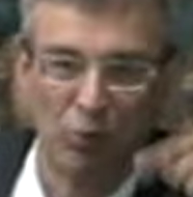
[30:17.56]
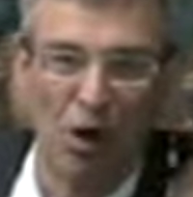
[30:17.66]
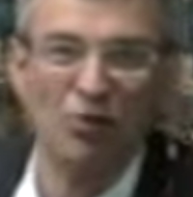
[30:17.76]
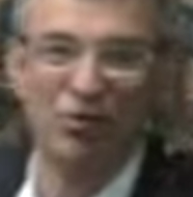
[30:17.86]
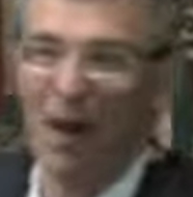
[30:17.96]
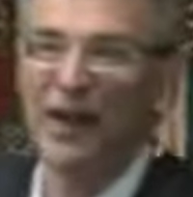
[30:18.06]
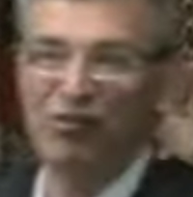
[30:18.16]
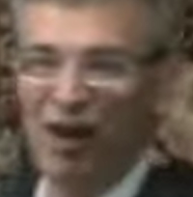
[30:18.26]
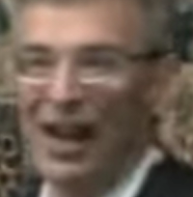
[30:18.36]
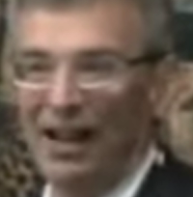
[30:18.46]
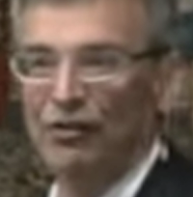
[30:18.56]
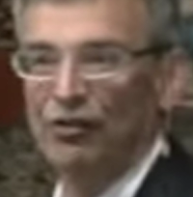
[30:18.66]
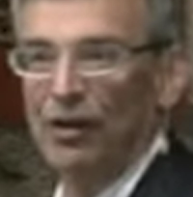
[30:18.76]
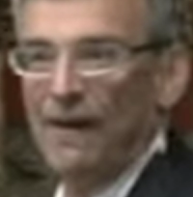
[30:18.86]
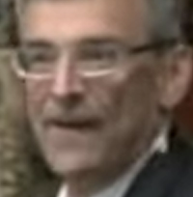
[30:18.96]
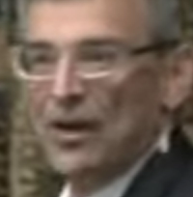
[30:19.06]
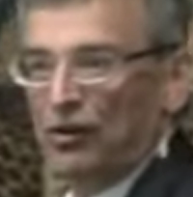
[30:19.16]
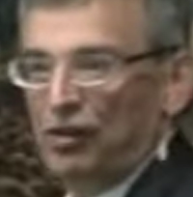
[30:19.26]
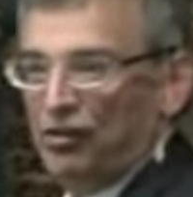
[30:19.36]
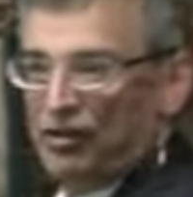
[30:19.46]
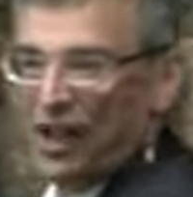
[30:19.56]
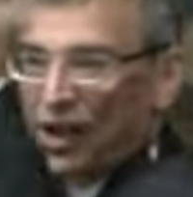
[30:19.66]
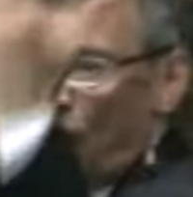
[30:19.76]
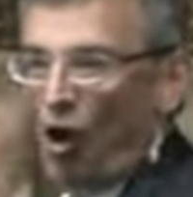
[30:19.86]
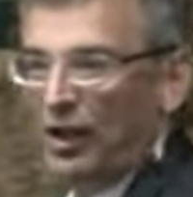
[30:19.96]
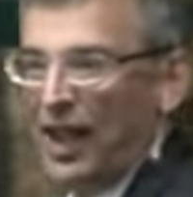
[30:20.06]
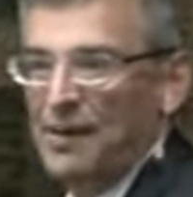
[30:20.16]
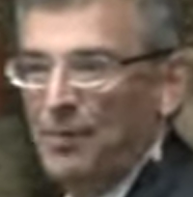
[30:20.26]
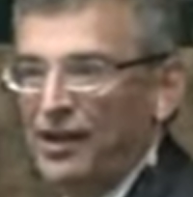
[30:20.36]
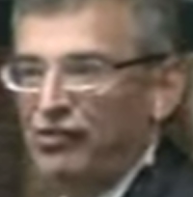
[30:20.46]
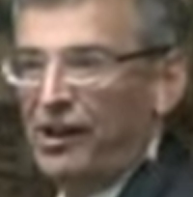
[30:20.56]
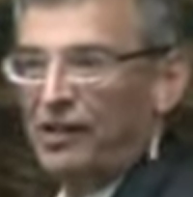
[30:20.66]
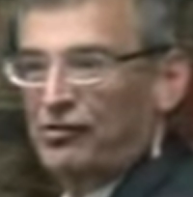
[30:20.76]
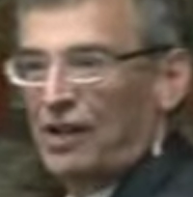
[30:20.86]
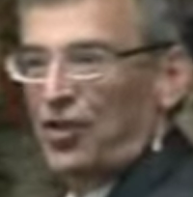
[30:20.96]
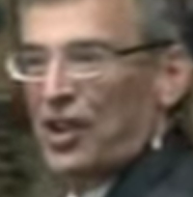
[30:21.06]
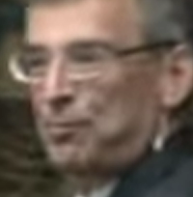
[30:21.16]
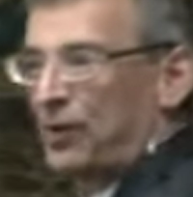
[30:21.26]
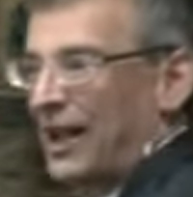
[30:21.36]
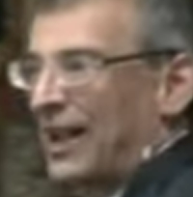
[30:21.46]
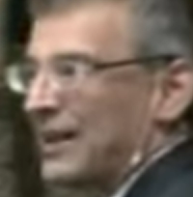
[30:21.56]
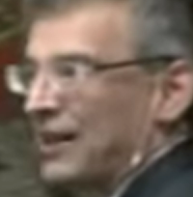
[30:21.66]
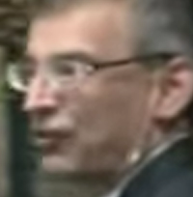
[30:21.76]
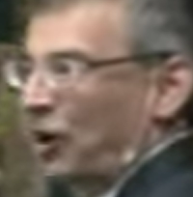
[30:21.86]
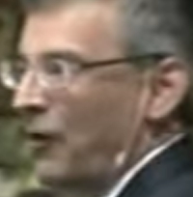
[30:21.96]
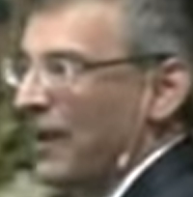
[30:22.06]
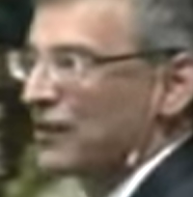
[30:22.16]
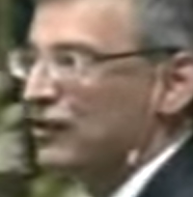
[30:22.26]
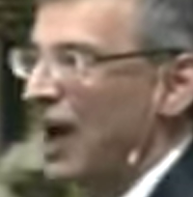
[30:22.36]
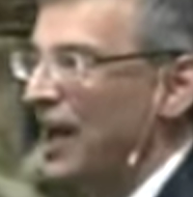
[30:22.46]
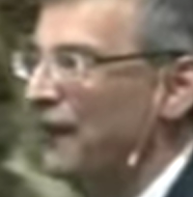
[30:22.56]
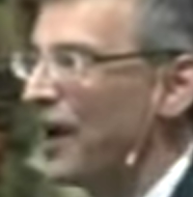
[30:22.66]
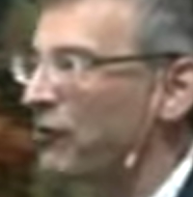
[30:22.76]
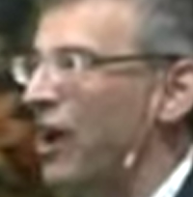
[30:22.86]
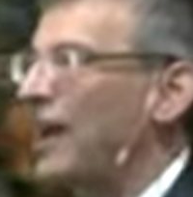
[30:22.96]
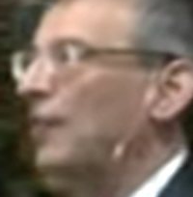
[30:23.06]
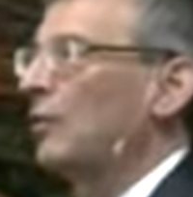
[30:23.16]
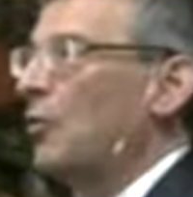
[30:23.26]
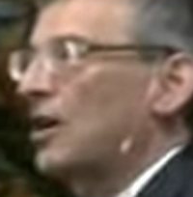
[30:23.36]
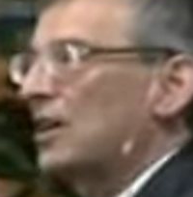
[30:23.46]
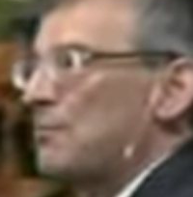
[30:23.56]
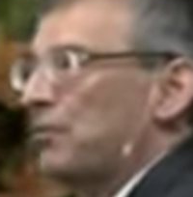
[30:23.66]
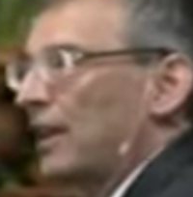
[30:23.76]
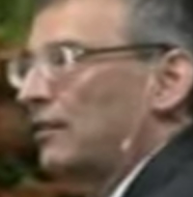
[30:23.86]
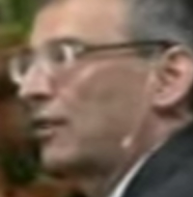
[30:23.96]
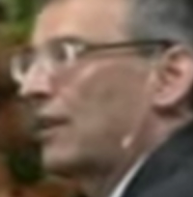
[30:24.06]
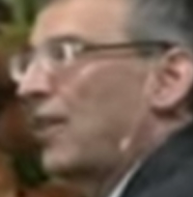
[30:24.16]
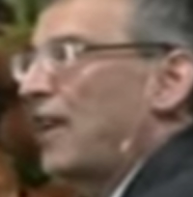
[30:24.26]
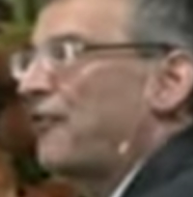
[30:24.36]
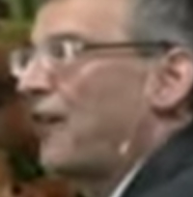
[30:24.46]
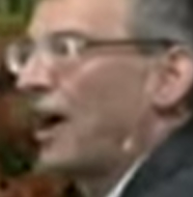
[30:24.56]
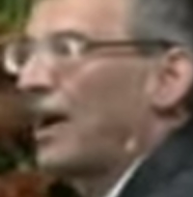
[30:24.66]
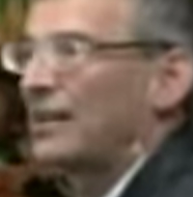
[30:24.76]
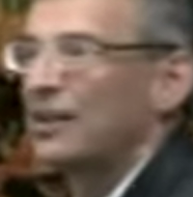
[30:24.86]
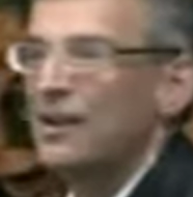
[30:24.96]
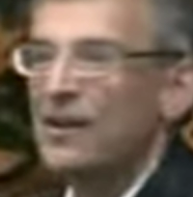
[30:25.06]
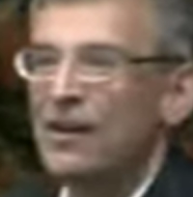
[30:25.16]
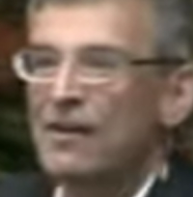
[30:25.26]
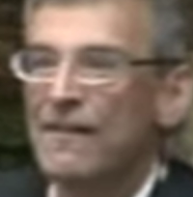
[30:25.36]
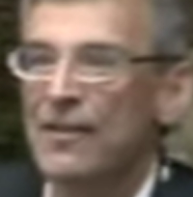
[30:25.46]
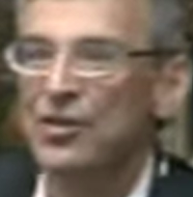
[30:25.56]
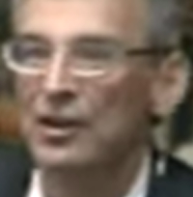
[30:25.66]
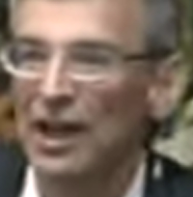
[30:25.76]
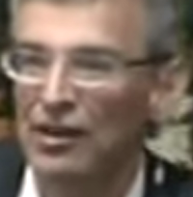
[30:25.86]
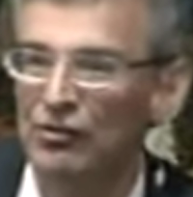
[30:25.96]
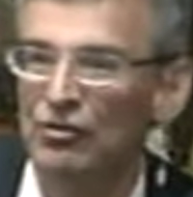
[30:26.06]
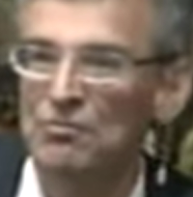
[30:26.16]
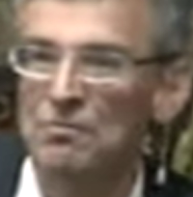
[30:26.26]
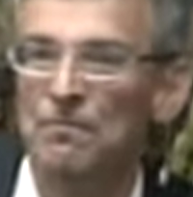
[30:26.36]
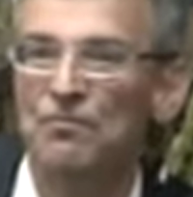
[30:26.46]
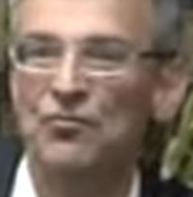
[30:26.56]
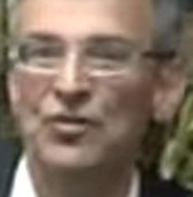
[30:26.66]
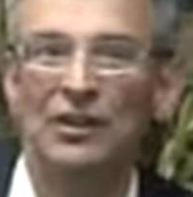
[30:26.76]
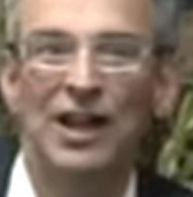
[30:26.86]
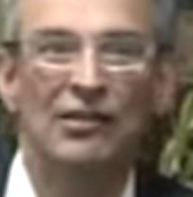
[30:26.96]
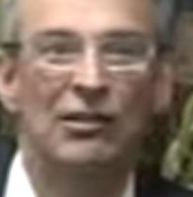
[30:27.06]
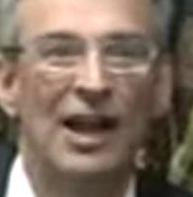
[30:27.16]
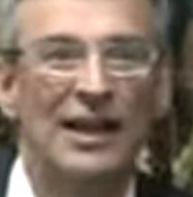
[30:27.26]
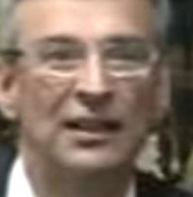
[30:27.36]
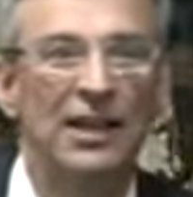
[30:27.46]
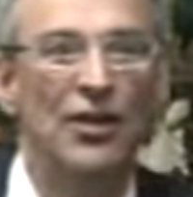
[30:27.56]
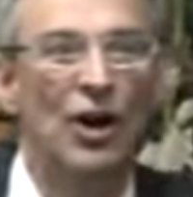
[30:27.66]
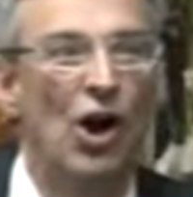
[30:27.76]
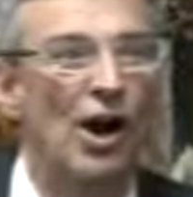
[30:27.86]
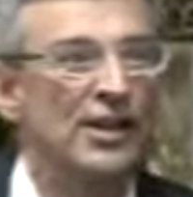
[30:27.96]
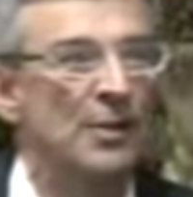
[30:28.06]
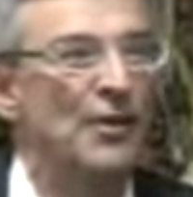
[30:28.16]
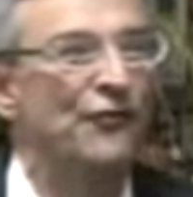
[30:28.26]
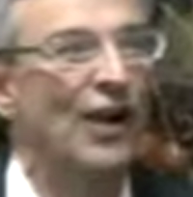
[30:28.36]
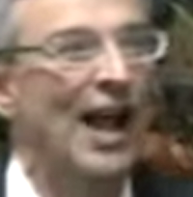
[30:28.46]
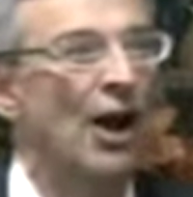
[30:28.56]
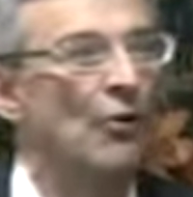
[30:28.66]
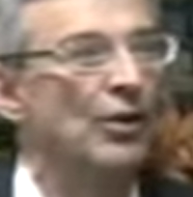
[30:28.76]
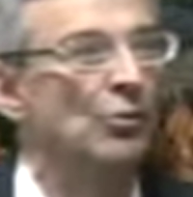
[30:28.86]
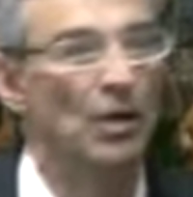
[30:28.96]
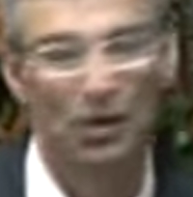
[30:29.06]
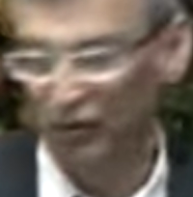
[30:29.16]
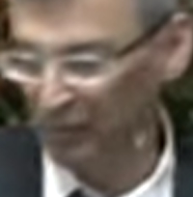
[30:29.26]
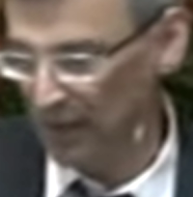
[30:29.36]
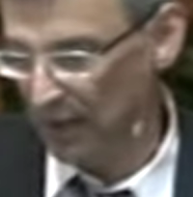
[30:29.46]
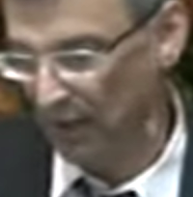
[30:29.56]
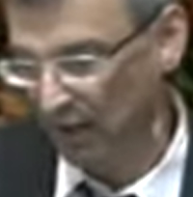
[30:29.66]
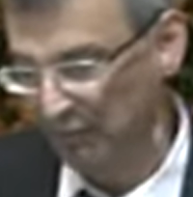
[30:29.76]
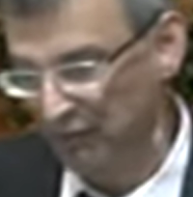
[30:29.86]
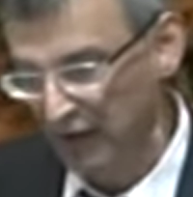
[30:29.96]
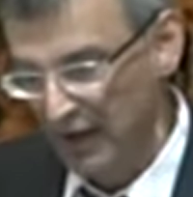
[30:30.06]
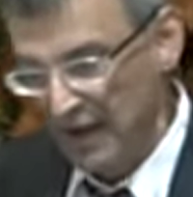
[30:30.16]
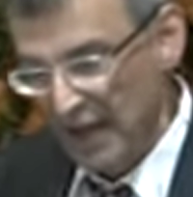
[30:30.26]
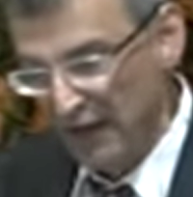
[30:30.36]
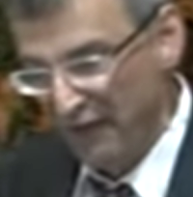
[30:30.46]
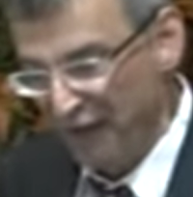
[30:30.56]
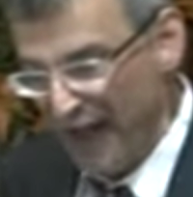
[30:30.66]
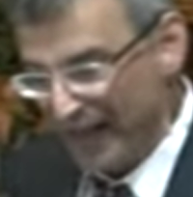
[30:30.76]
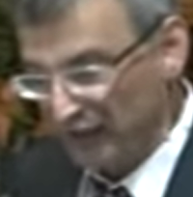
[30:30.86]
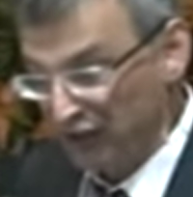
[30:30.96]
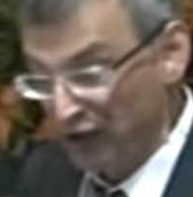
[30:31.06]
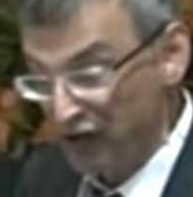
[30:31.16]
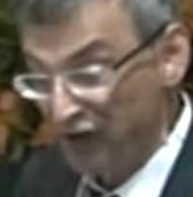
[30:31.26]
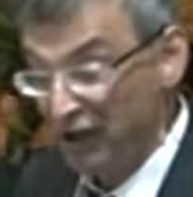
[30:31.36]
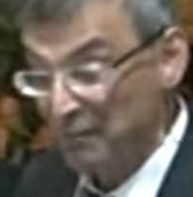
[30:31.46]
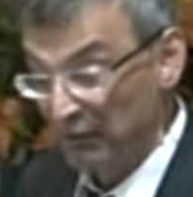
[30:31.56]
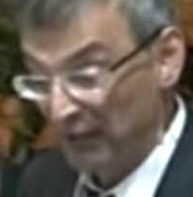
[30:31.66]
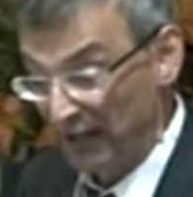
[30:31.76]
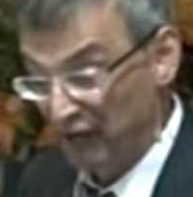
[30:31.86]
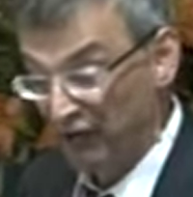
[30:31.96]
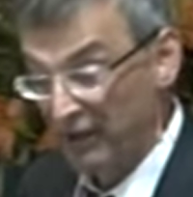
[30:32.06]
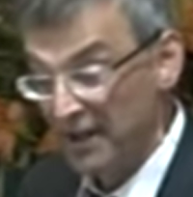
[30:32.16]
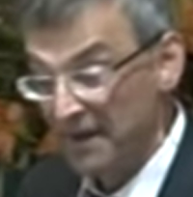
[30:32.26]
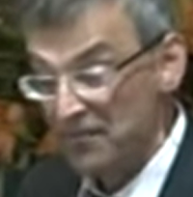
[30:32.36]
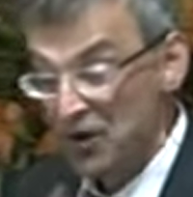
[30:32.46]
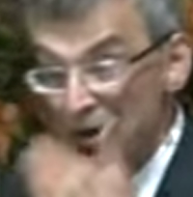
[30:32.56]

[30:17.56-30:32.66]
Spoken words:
it arose by chance. Because they're saying it all came by chance, nothing planned it. So it's kind of ironic. The more complexity they find, the less the less likely their argument for how it arose becomes. In fact, such complexity